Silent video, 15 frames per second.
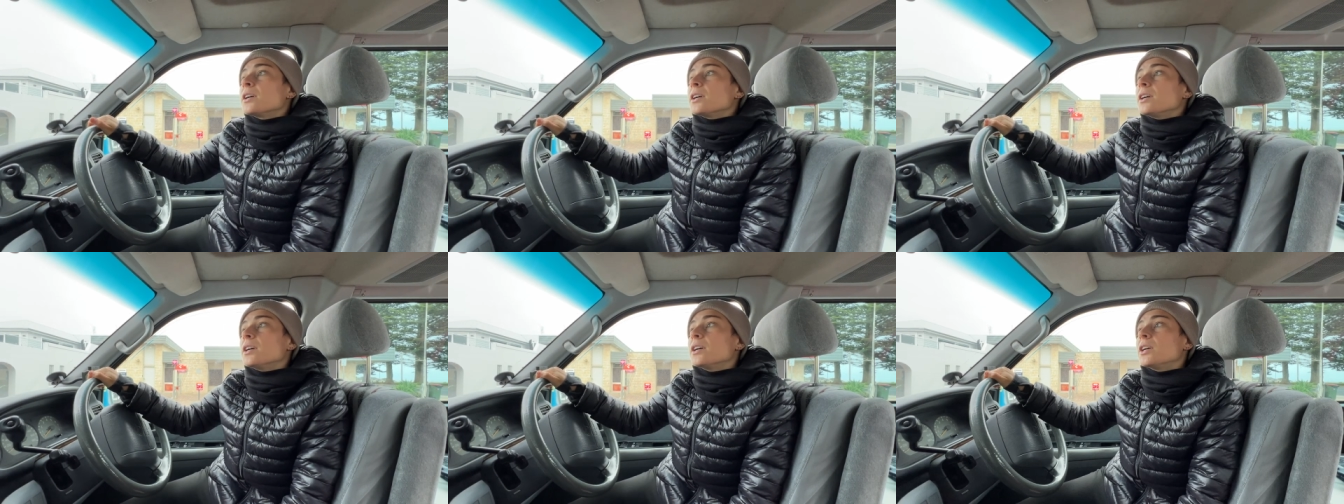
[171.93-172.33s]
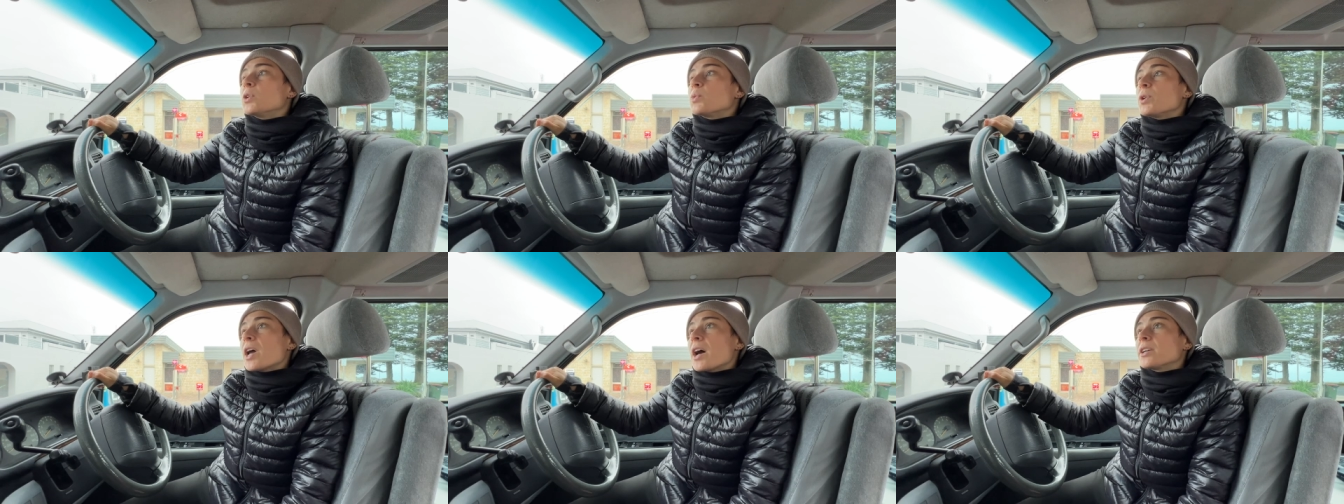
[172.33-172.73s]
uh,
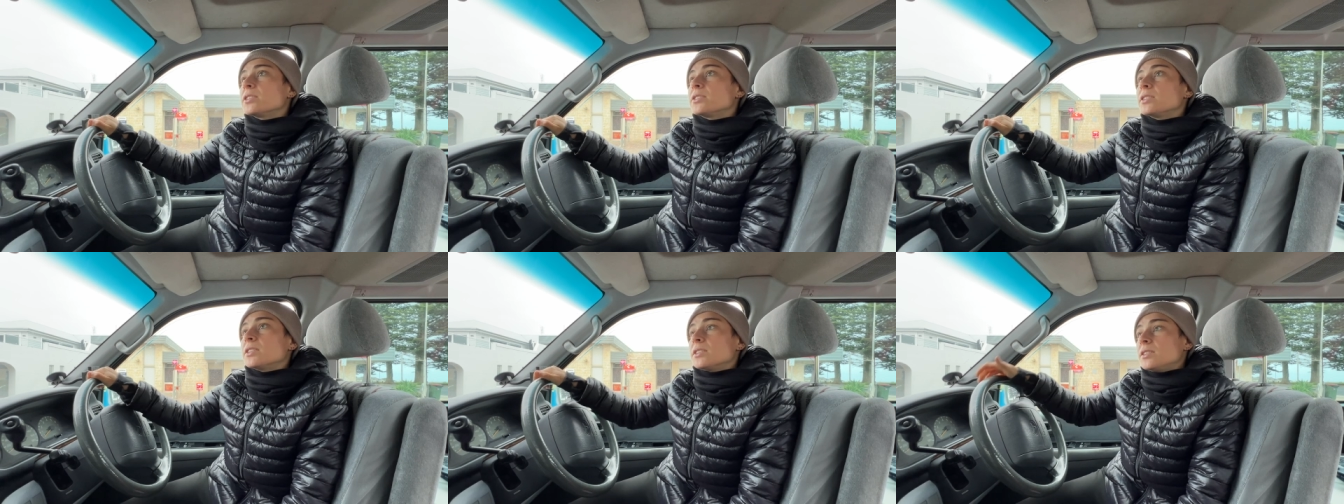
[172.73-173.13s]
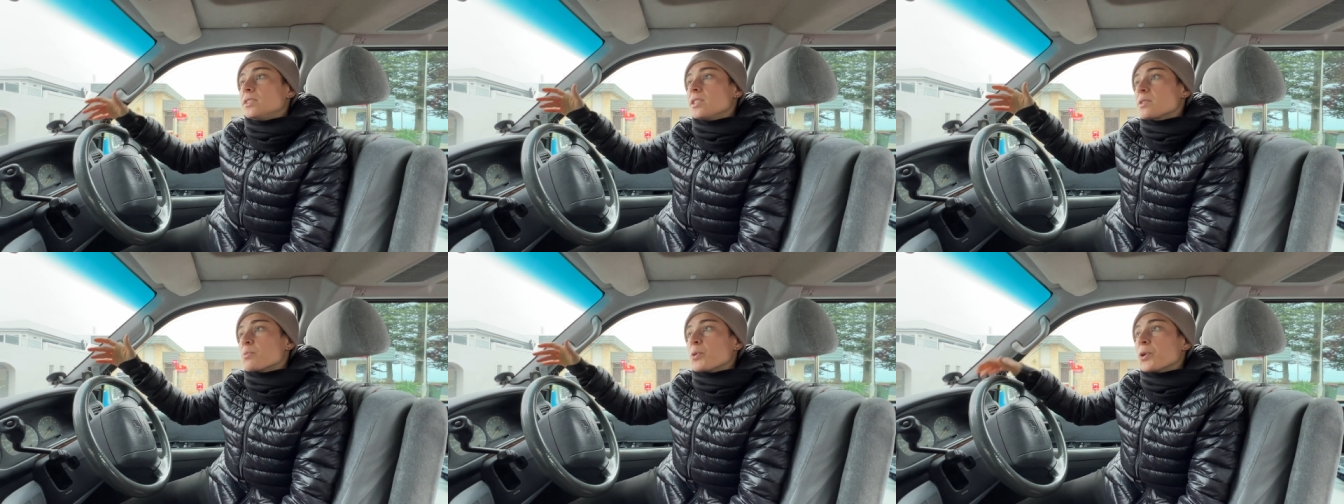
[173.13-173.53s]
we had uh,
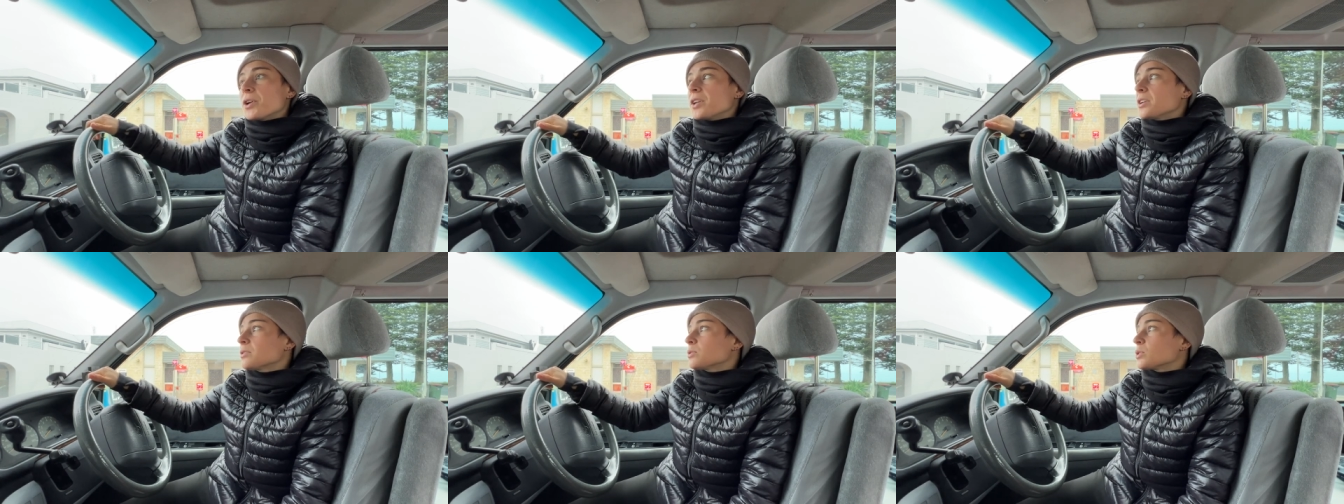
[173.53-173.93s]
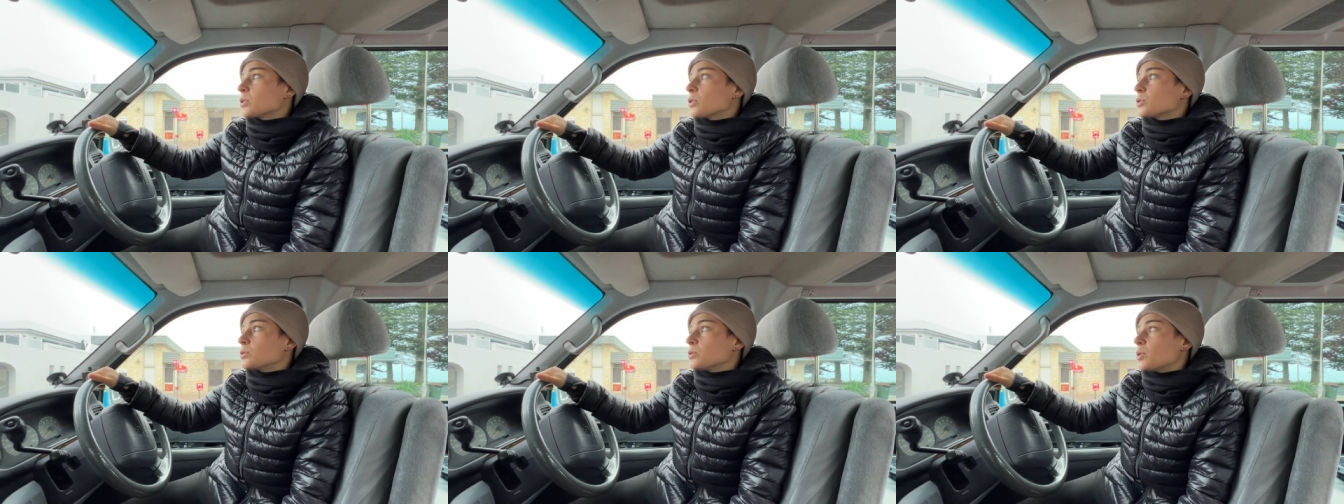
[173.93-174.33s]
this morning to
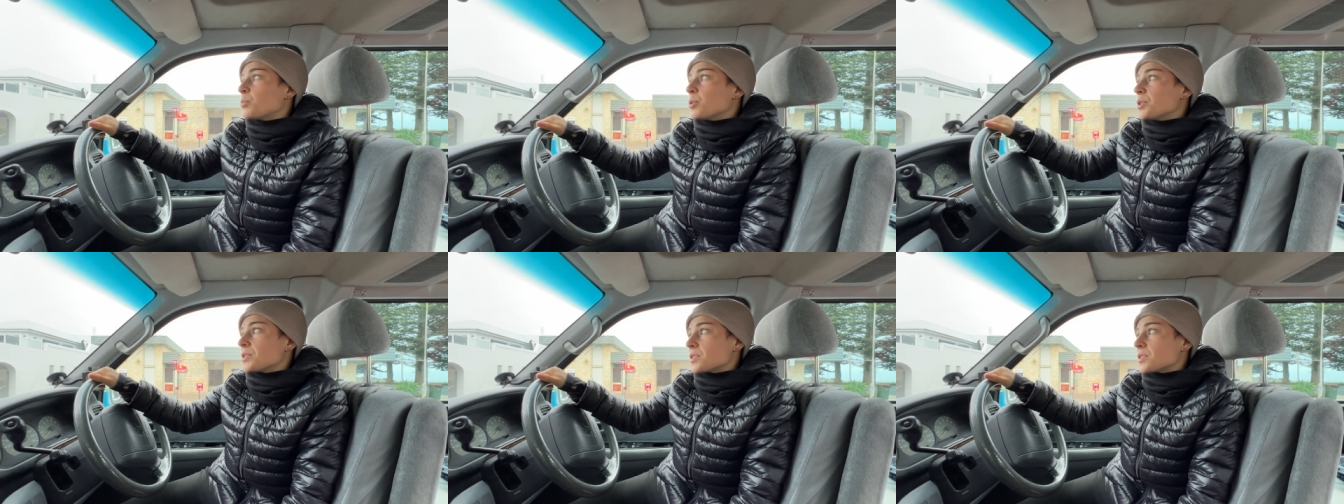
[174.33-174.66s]
go to the police